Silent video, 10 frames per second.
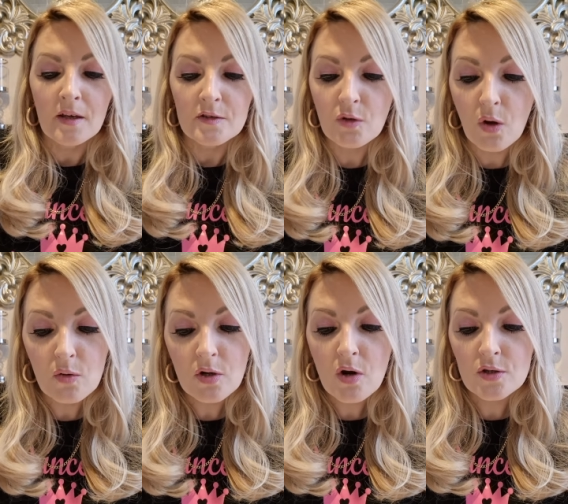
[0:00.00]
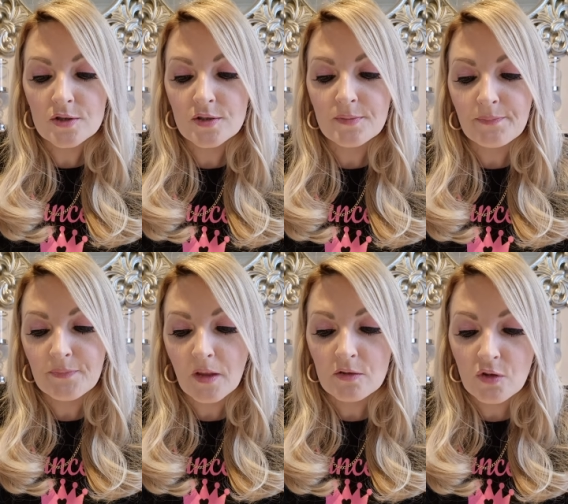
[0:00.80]
So, O Lord,
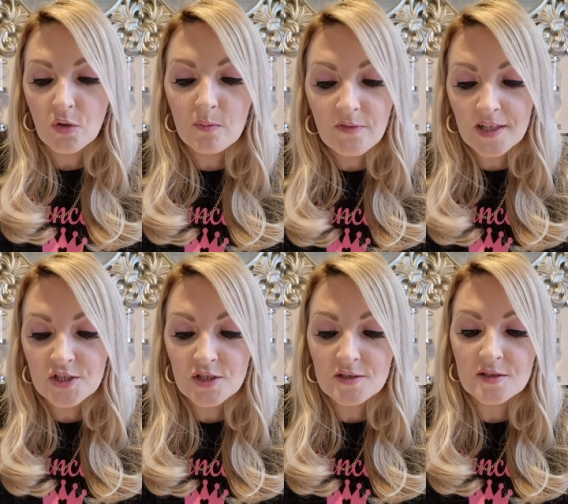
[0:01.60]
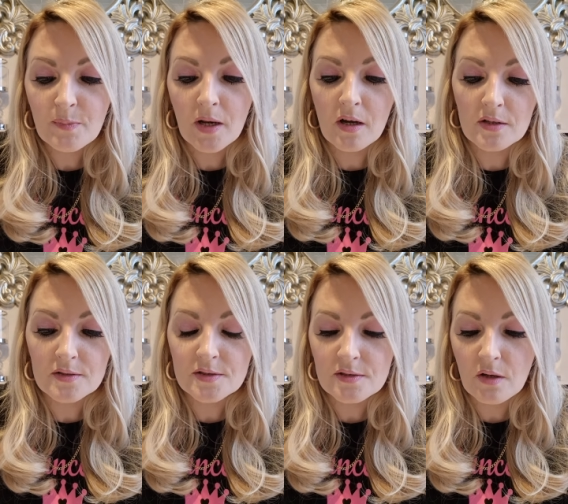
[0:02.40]
to whom vengeance belongs,